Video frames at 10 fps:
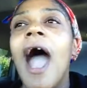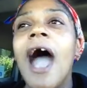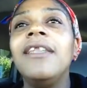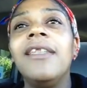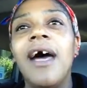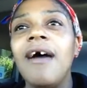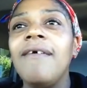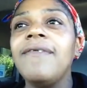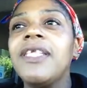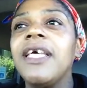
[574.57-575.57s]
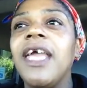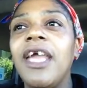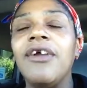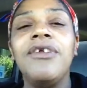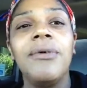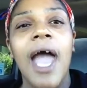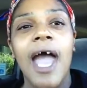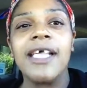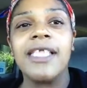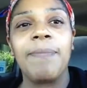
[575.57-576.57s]
I love to hear you
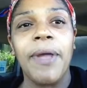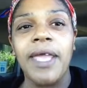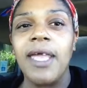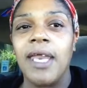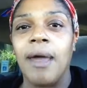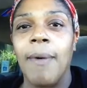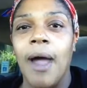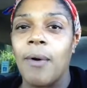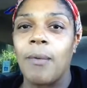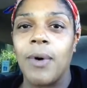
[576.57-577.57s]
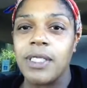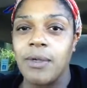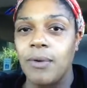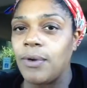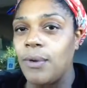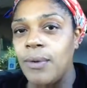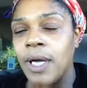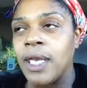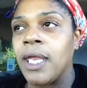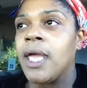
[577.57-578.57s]
guys' opinion about what's going
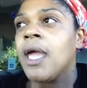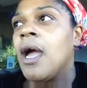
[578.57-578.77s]
on.